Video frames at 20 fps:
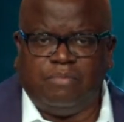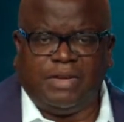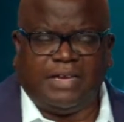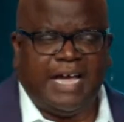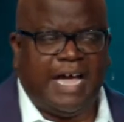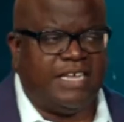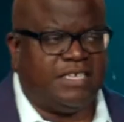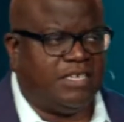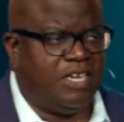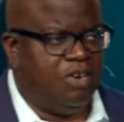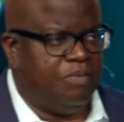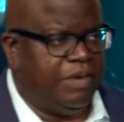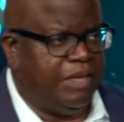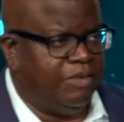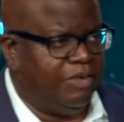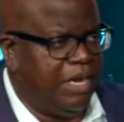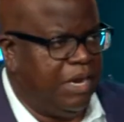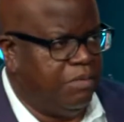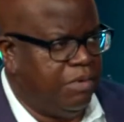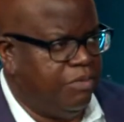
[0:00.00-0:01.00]
But guys, hear
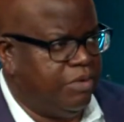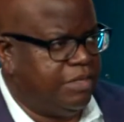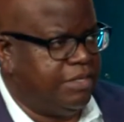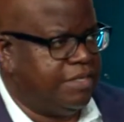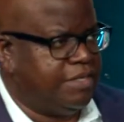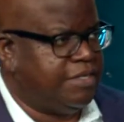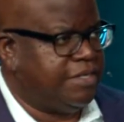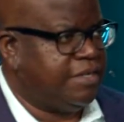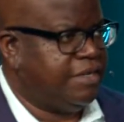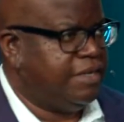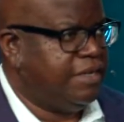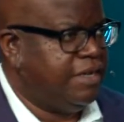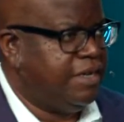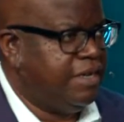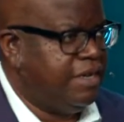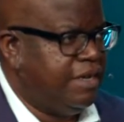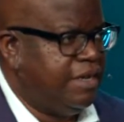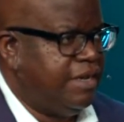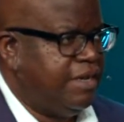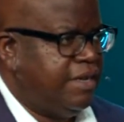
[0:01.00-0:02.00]
me with this.
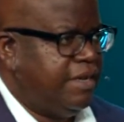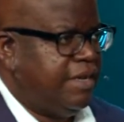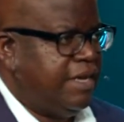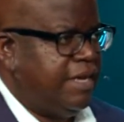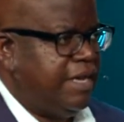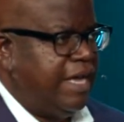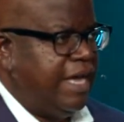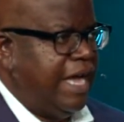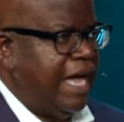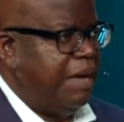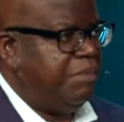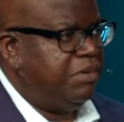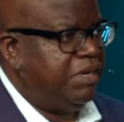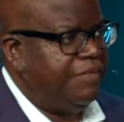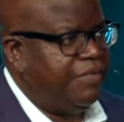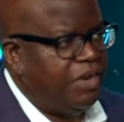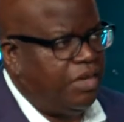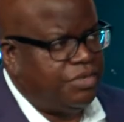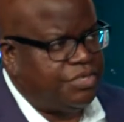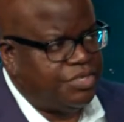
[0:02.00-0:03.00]
I
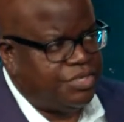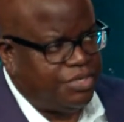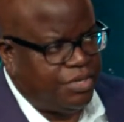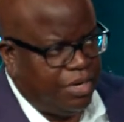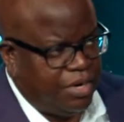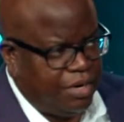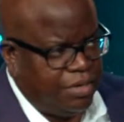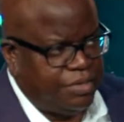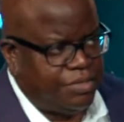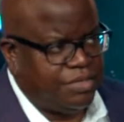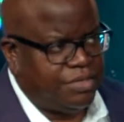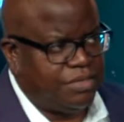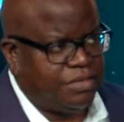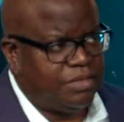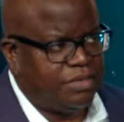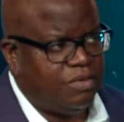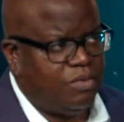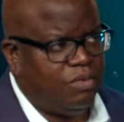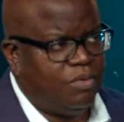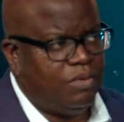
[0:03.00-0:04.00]
believe it all starts
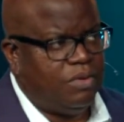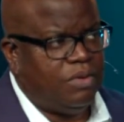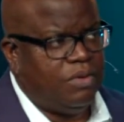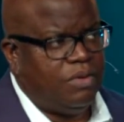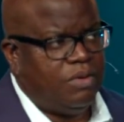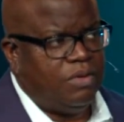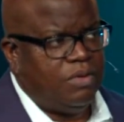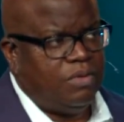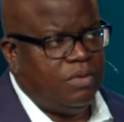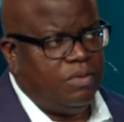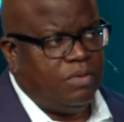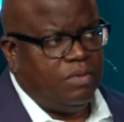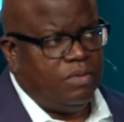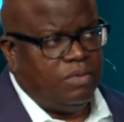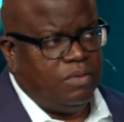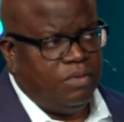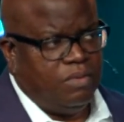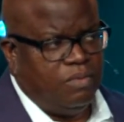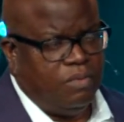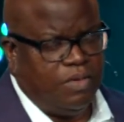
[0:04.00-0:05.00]

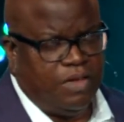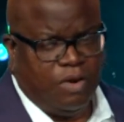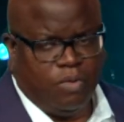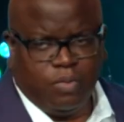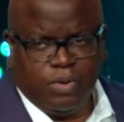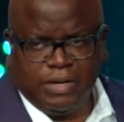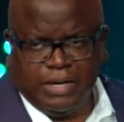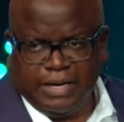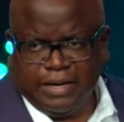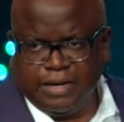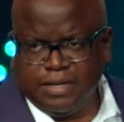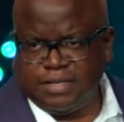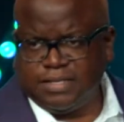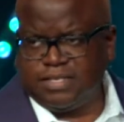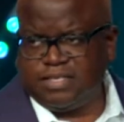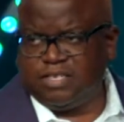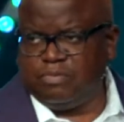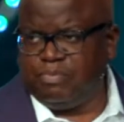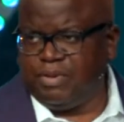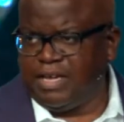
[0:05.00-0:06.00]
with our
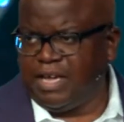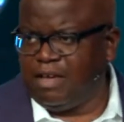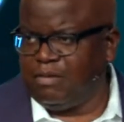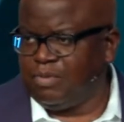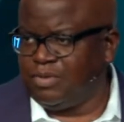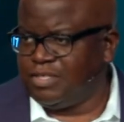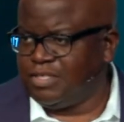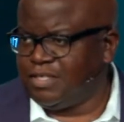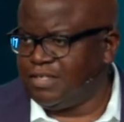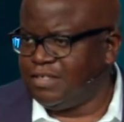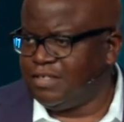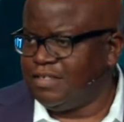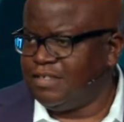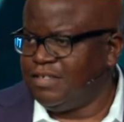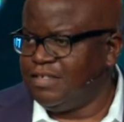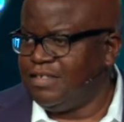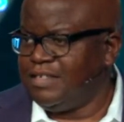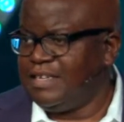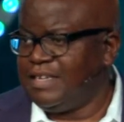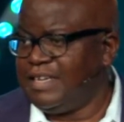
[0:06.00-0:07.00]
willingness to be able to
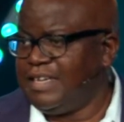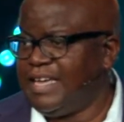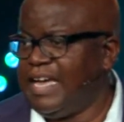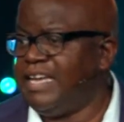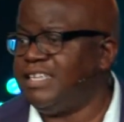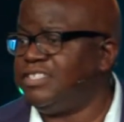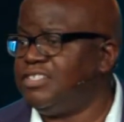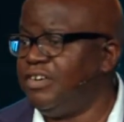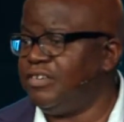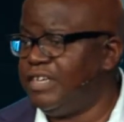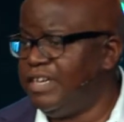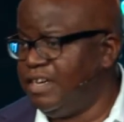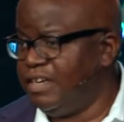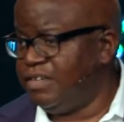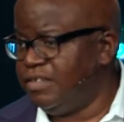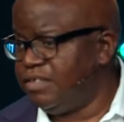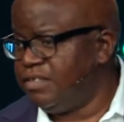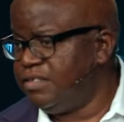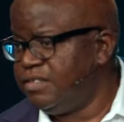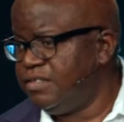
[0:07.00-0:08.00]
cast our
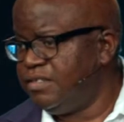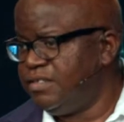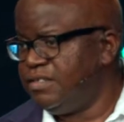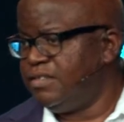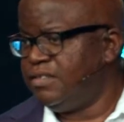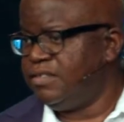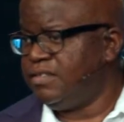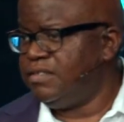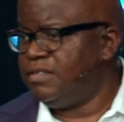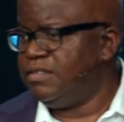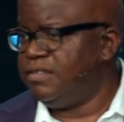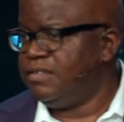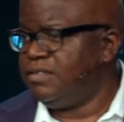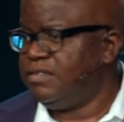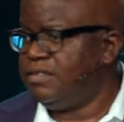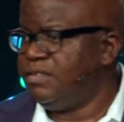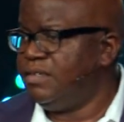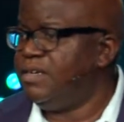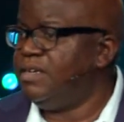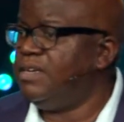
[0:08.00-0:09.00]
care
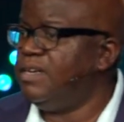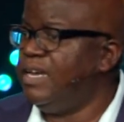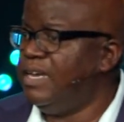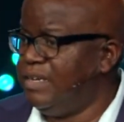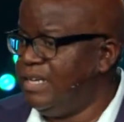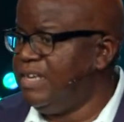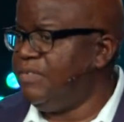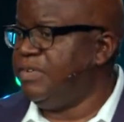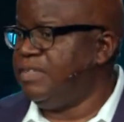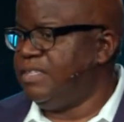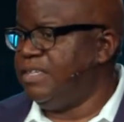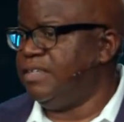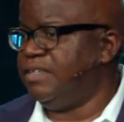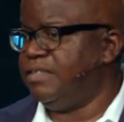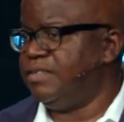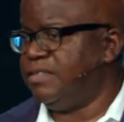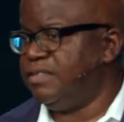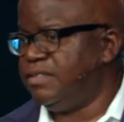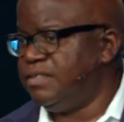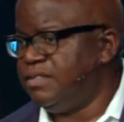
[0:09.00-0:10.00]
and leave it there.